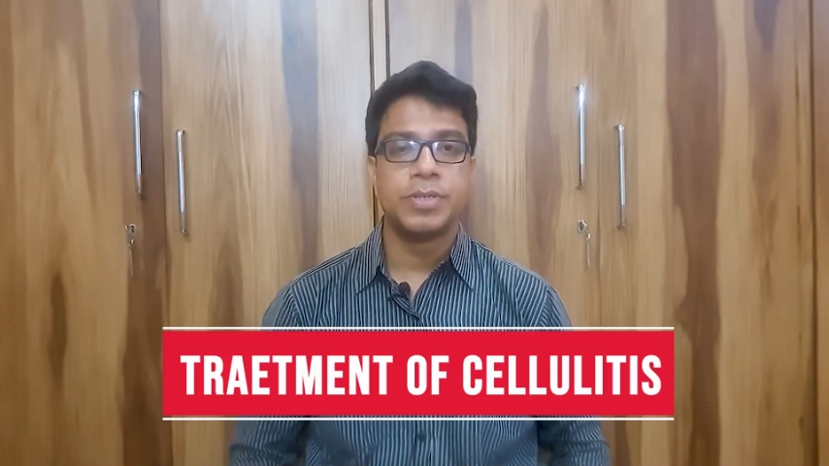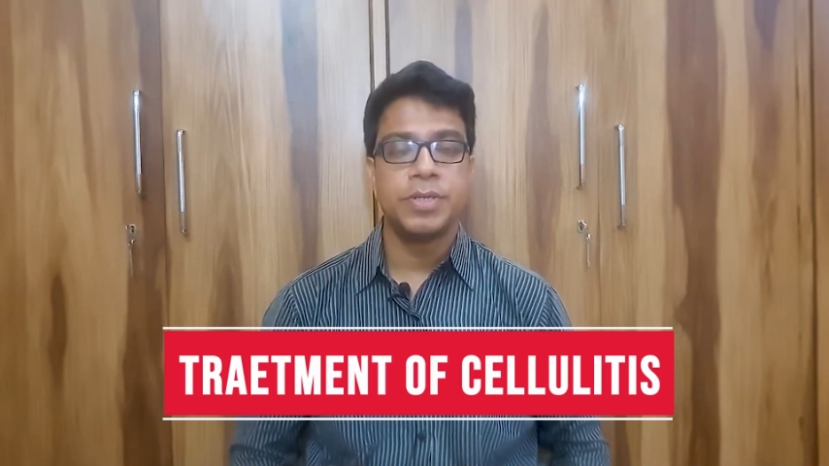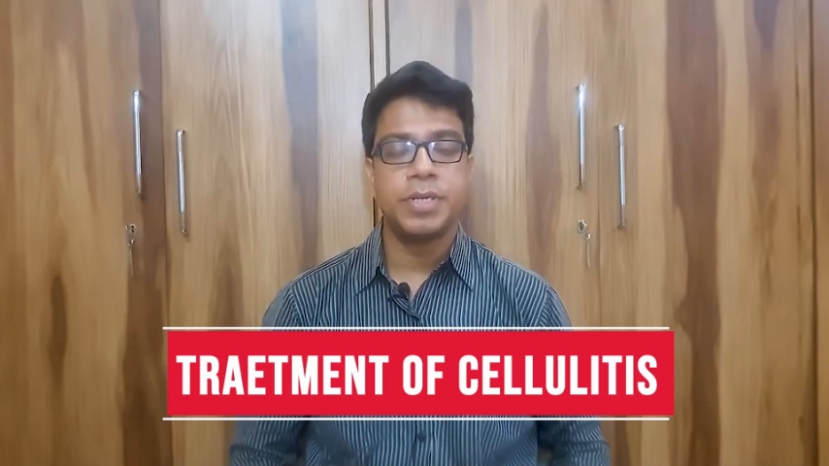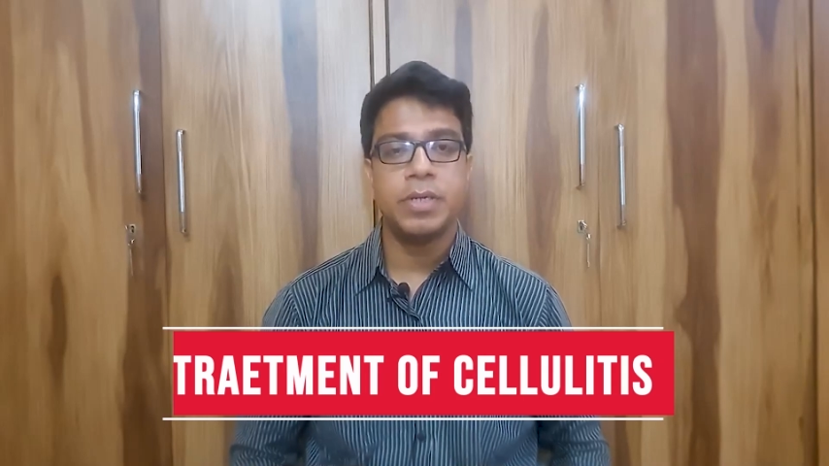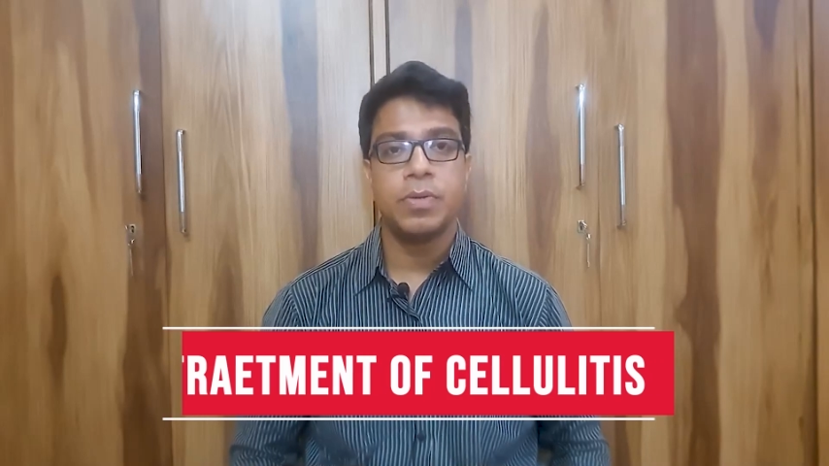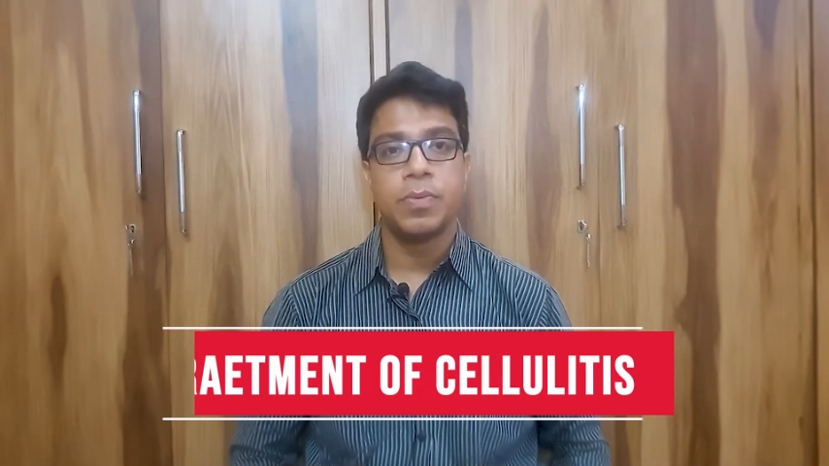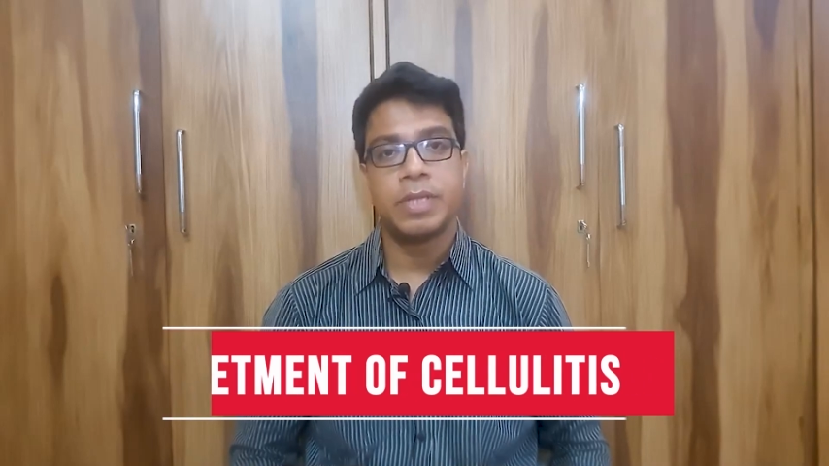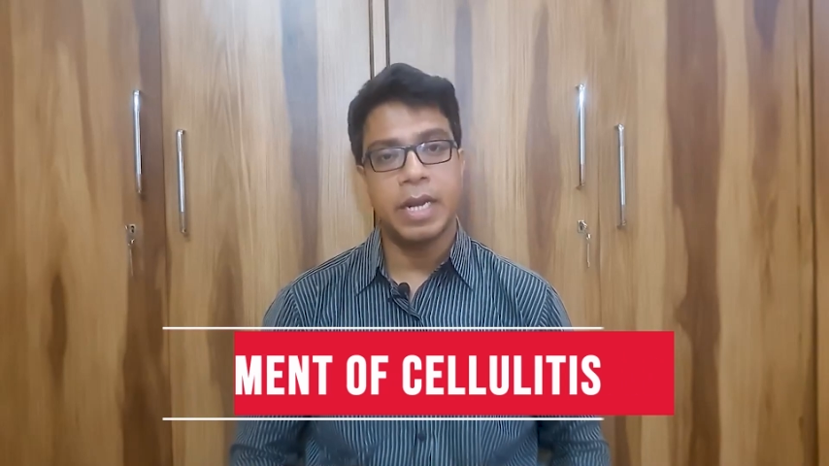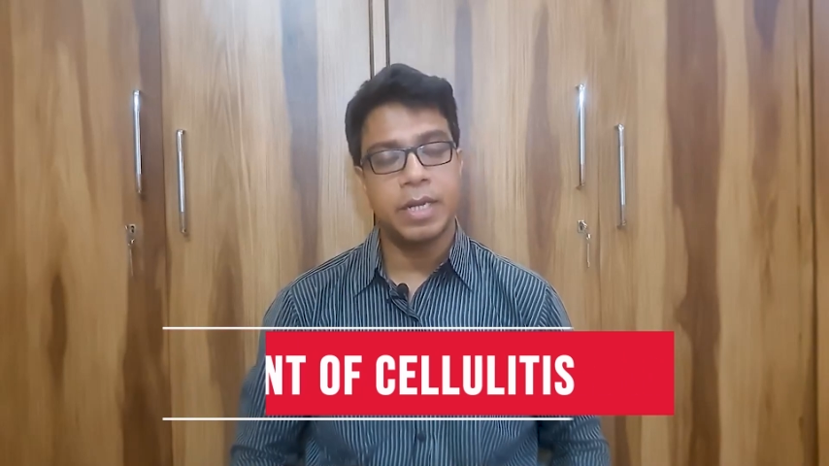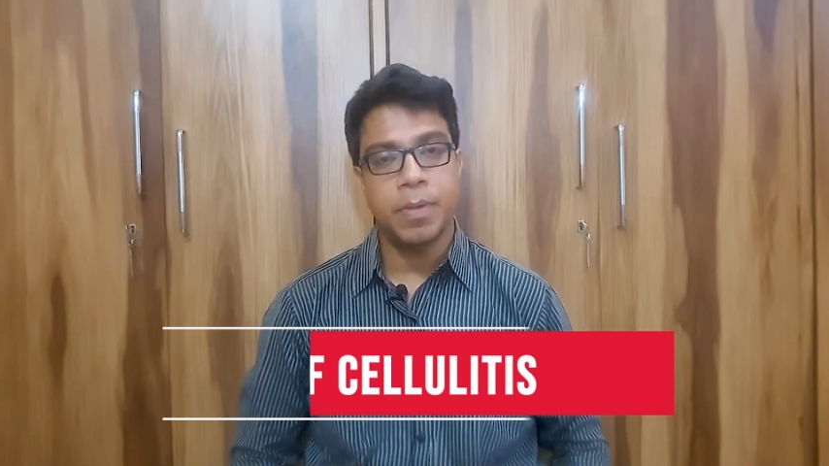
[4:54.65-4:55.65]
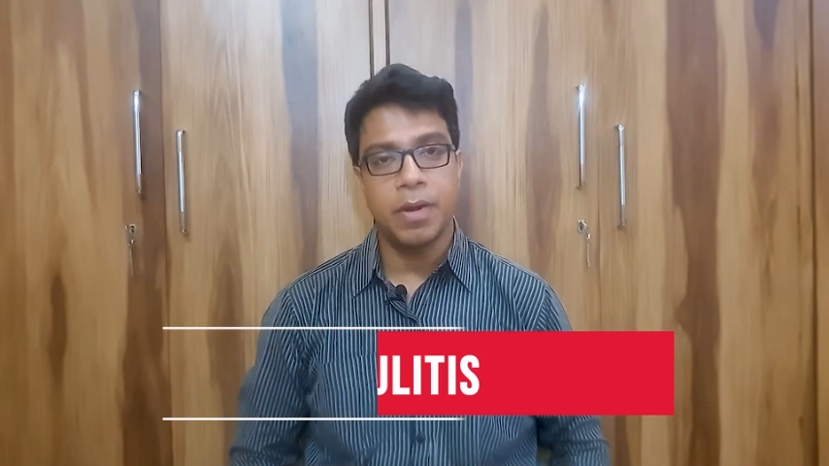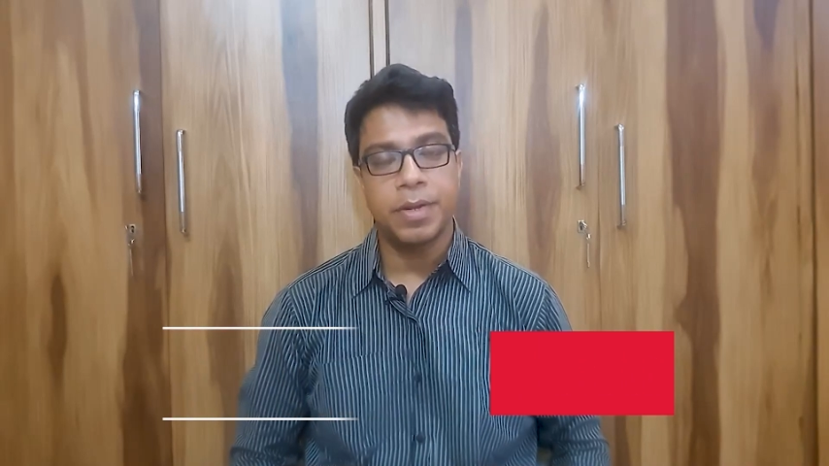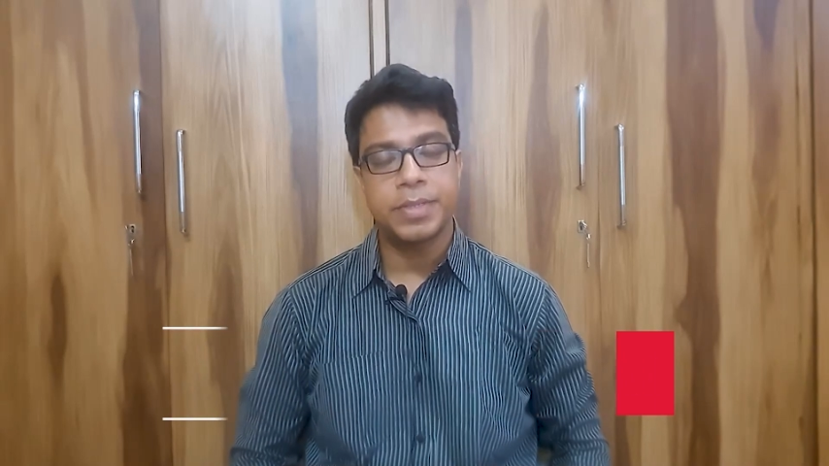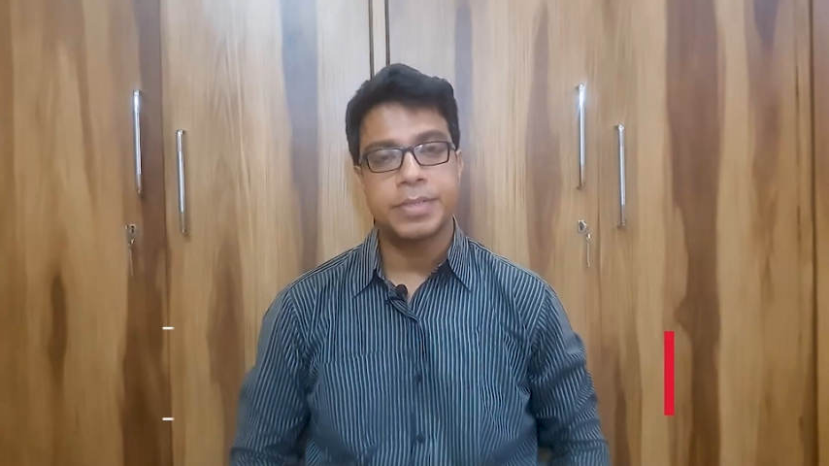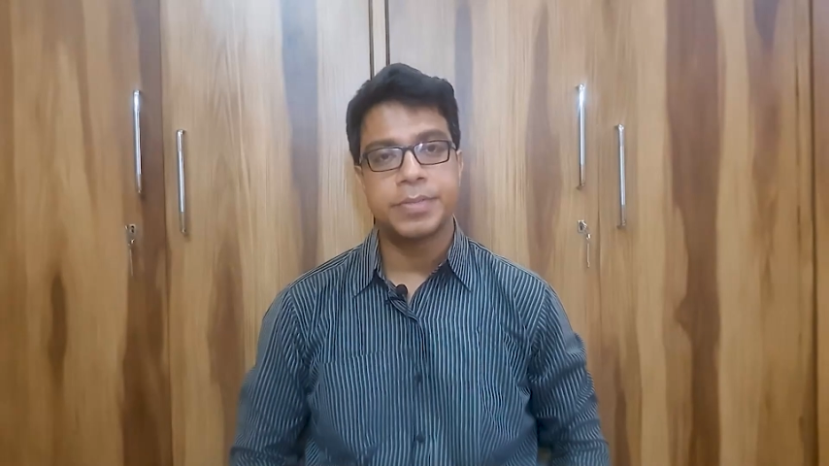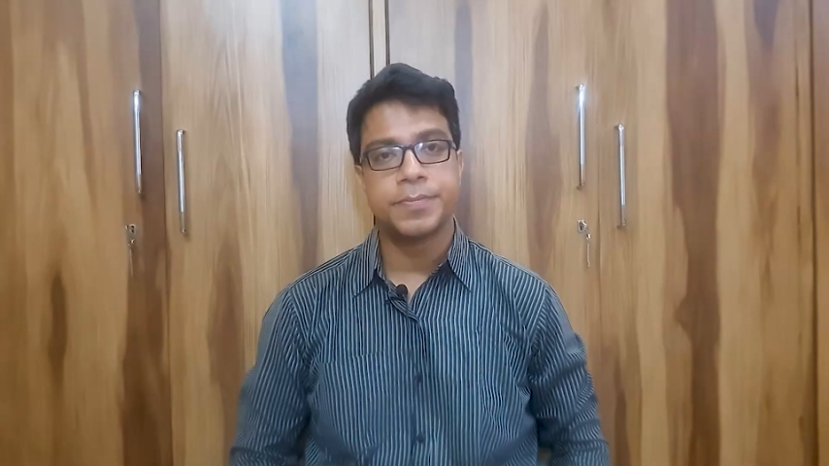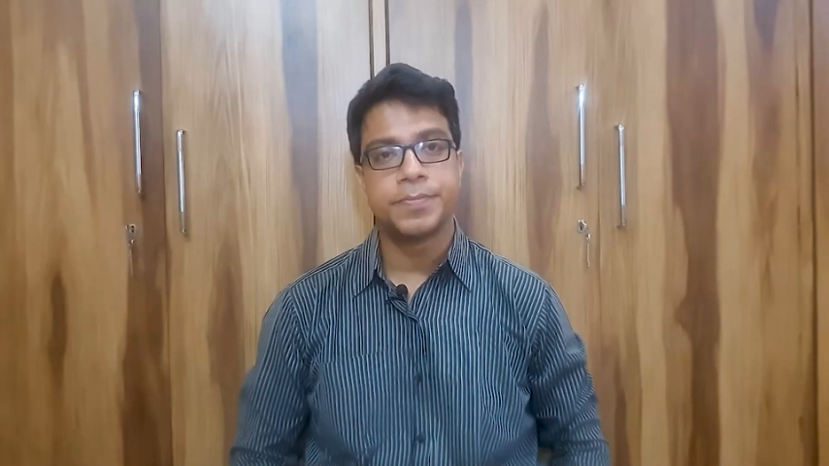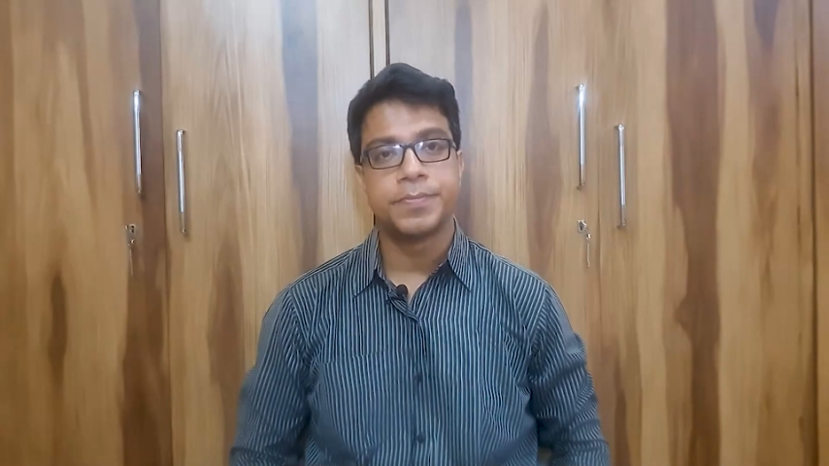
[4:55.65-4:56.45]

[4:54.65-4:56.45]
treated with antibiotics.